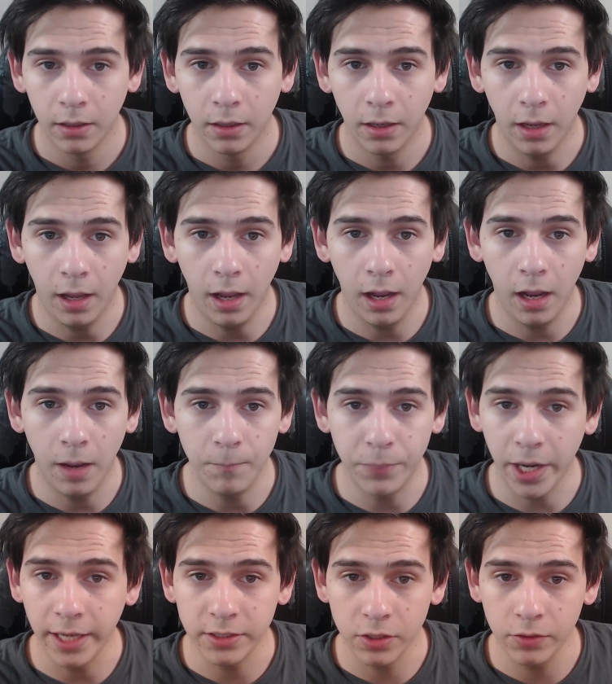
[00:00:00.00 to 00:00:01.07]

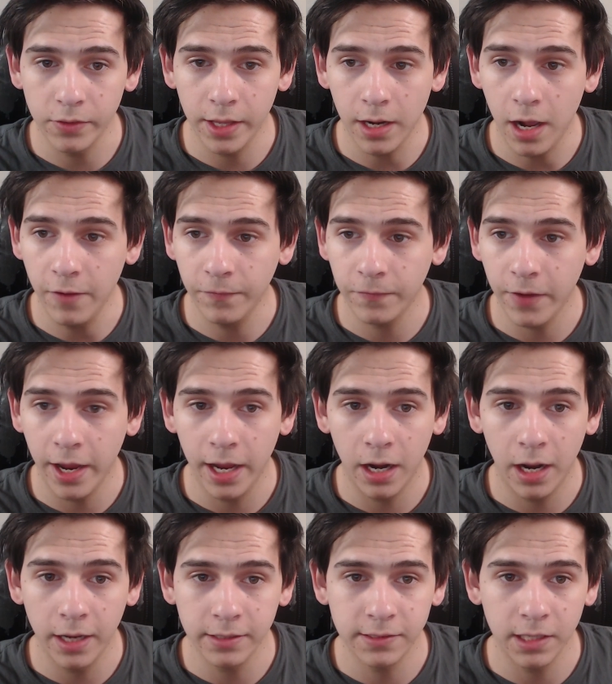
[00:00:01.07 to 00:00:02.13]
But I turned that off and
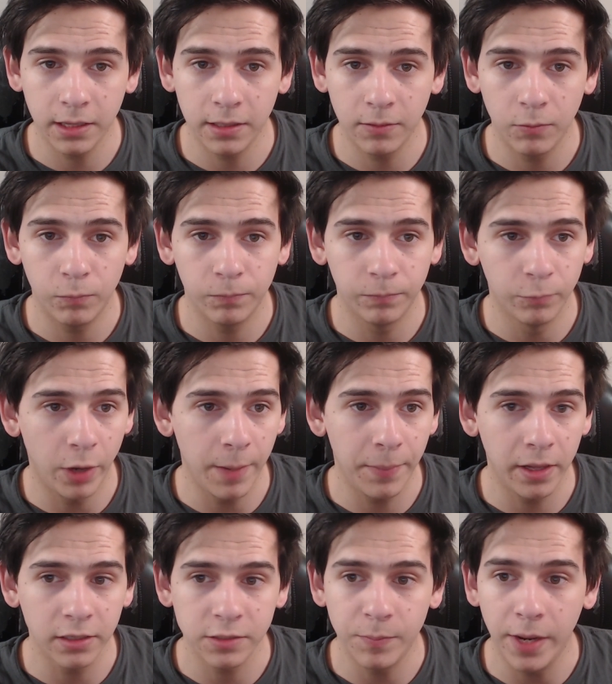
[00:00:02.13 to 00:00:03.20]
I set the white
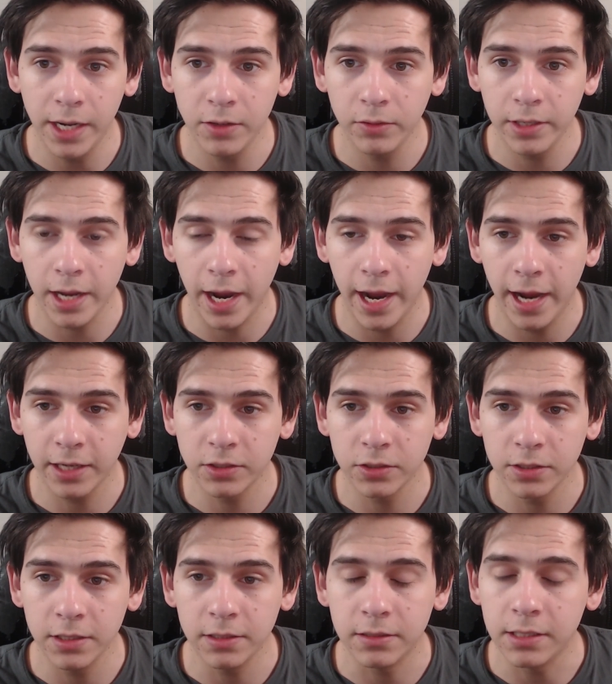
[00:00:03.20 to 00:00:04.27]
balance manually. I
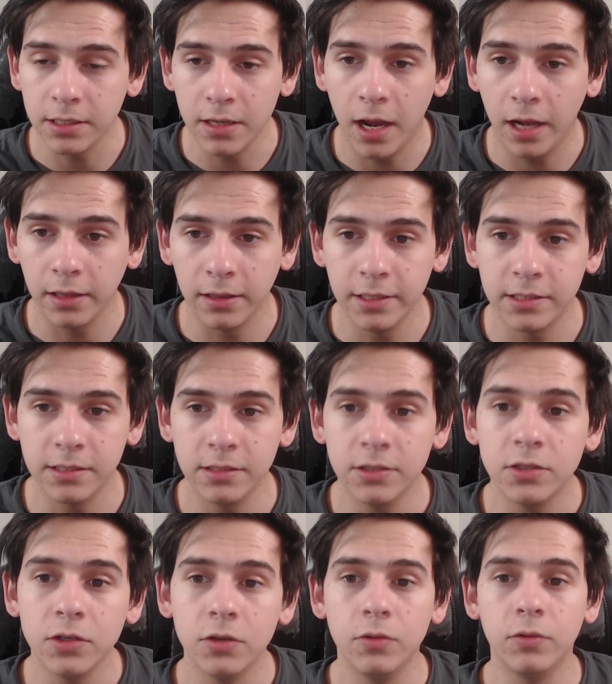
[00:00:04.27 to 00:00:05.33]
actually did not listen
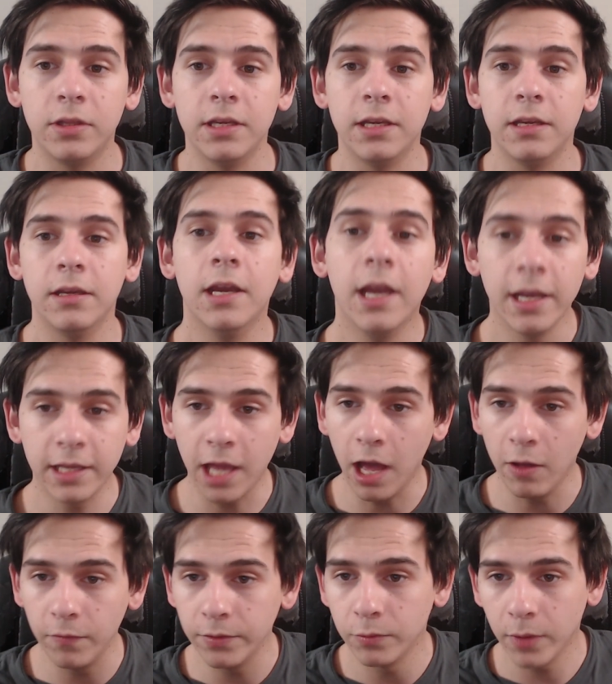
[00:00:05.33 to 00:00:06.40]
to the
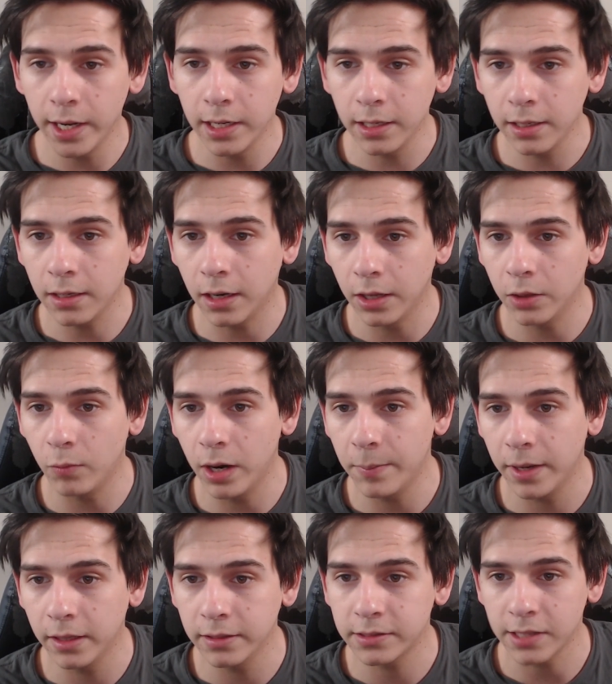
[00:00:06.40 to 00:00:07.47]
Kelvin rating on the white
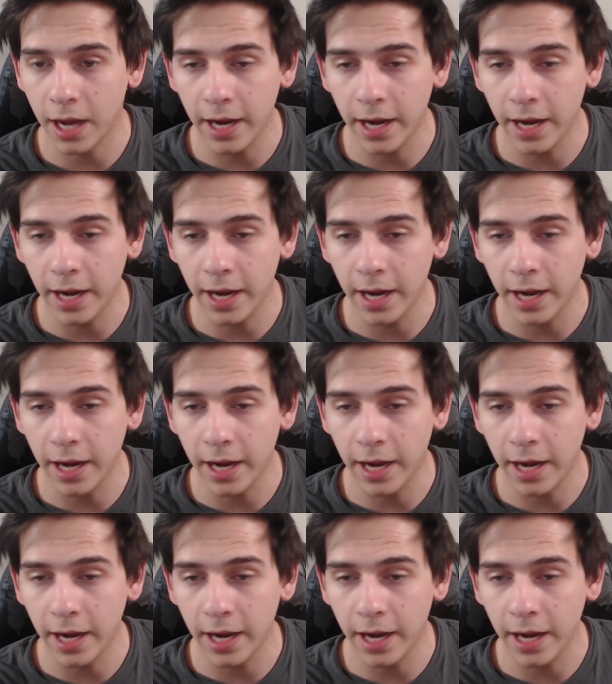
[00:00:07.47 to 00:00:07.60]
balance.